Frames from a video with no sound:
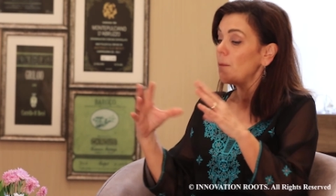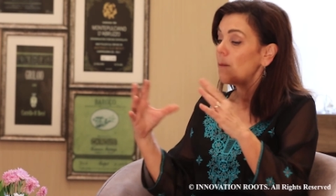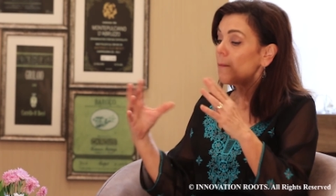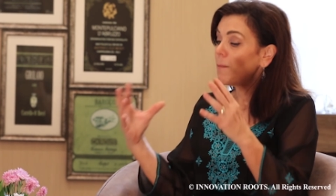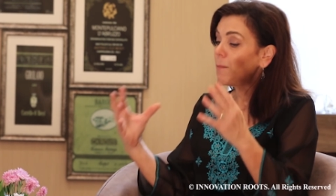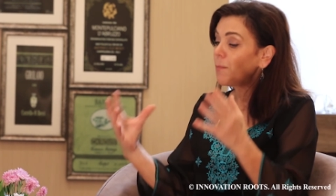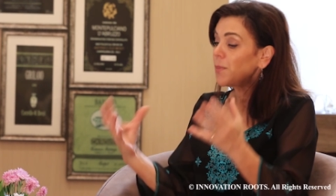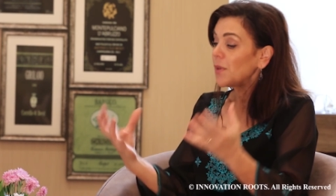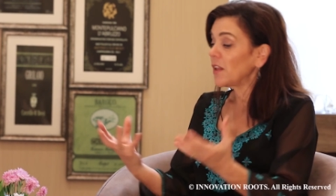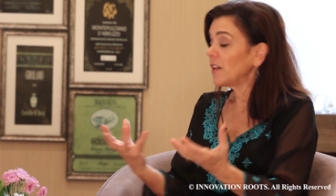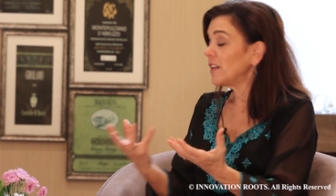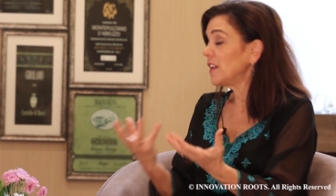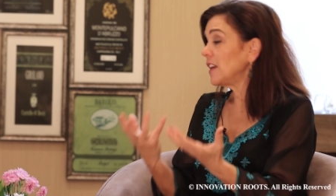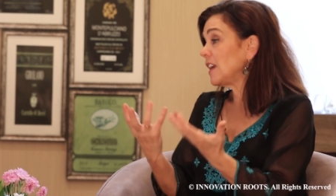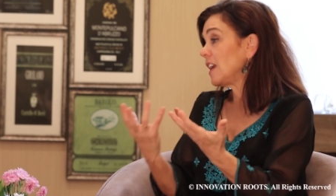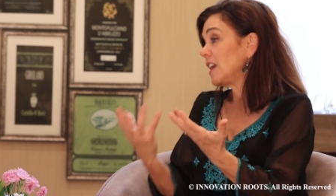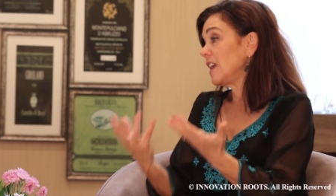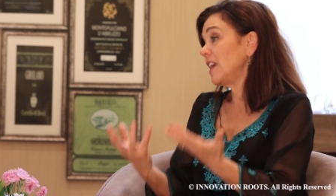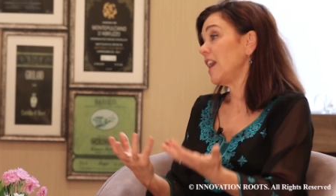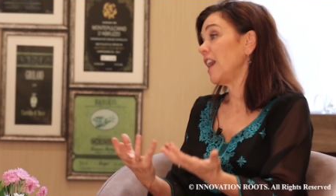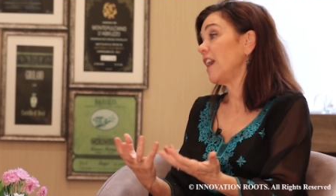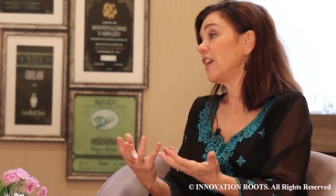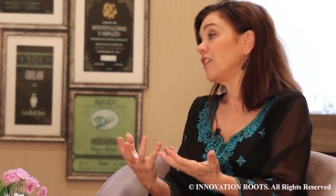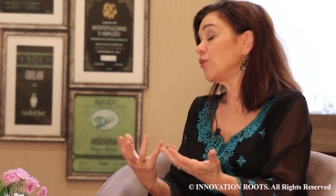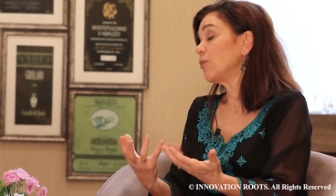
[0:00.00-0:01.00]
building
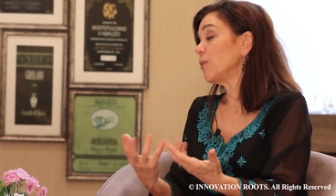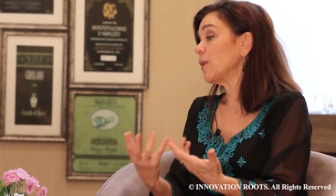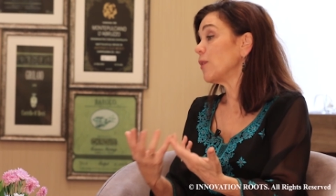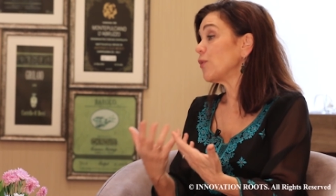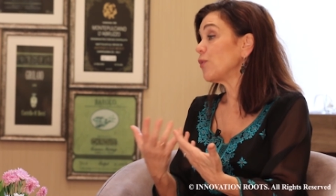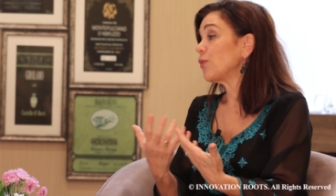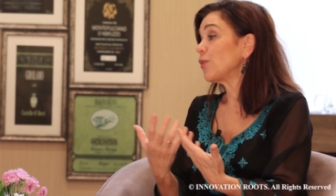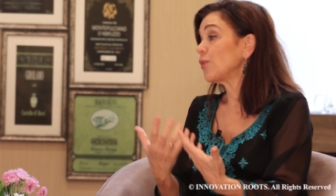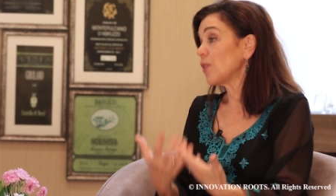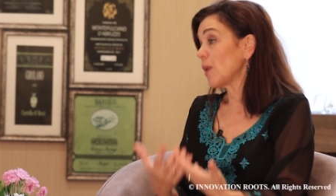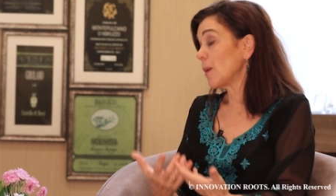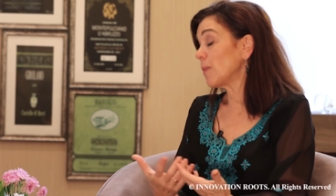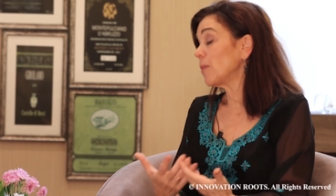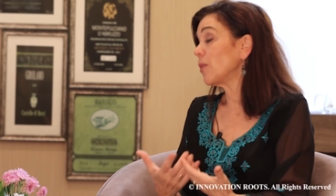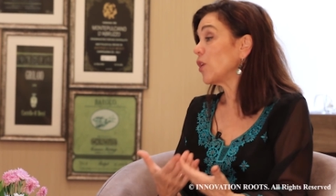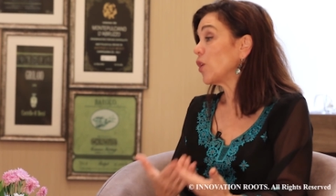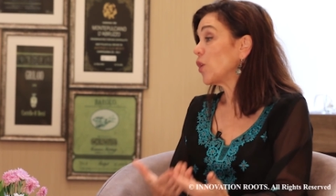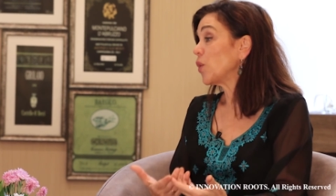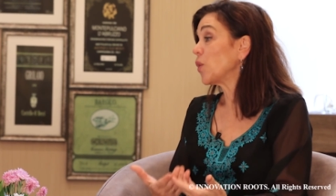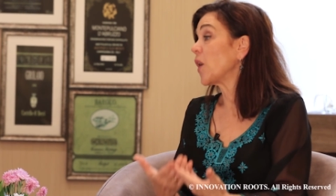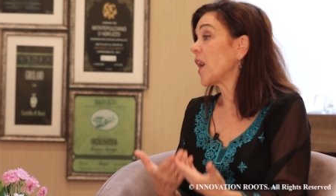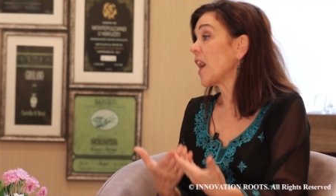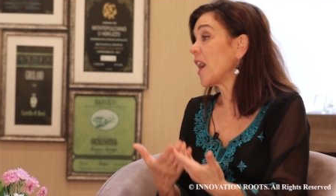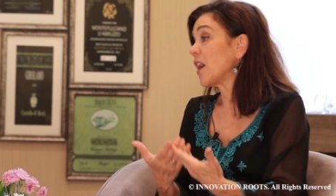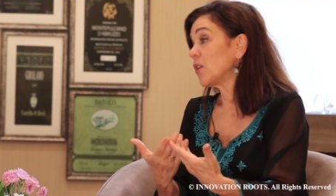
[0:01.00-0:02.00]
engagement from the
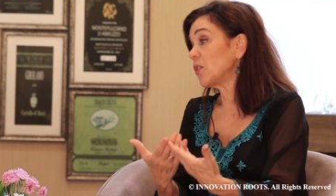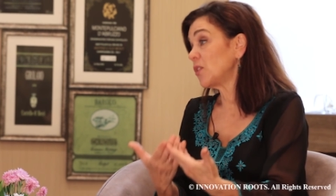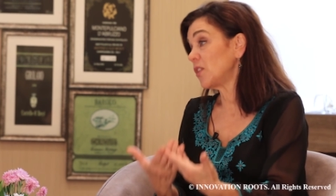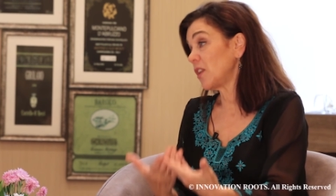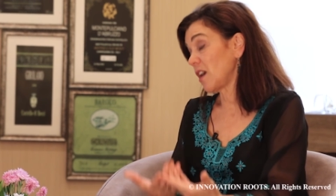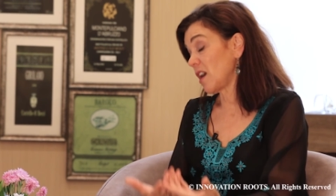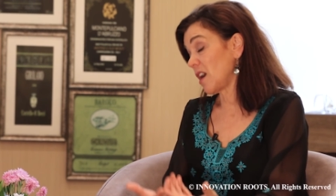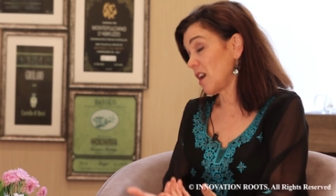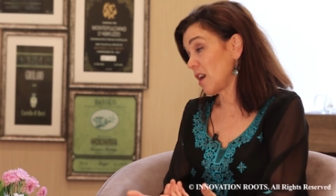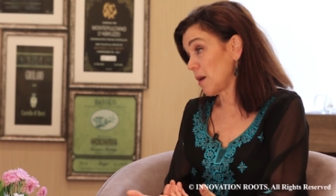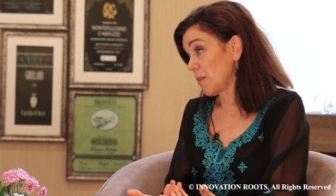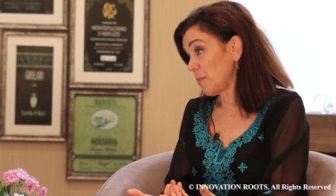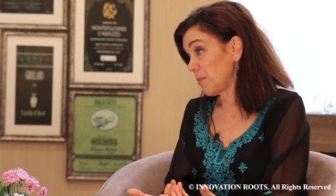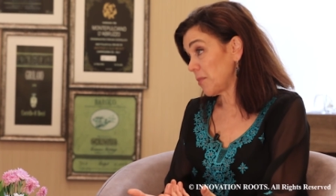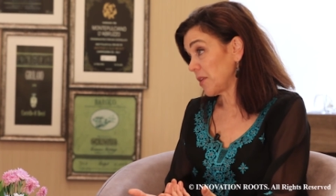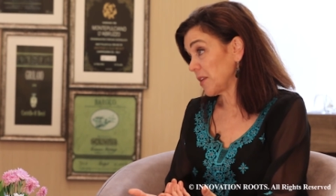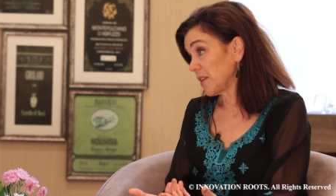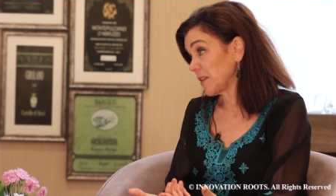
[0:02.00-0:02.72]
ground up.